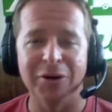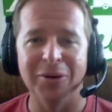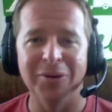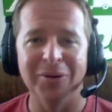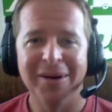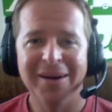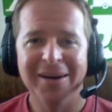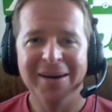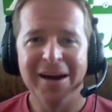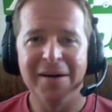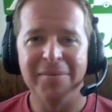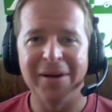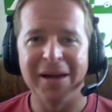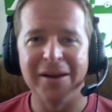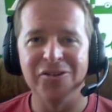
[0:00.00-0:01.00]
So
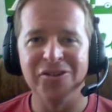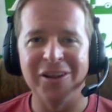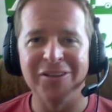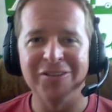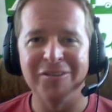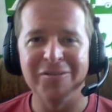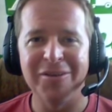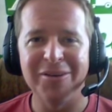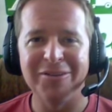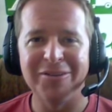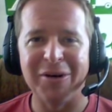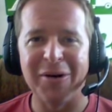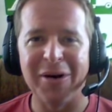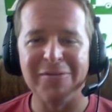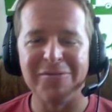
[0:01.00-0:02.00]
I'm kind of jealous of you.
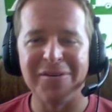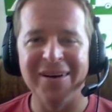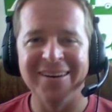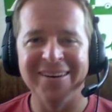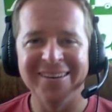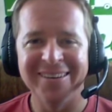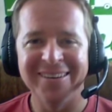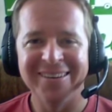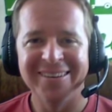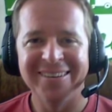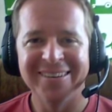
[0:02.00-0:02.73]
So go have fun.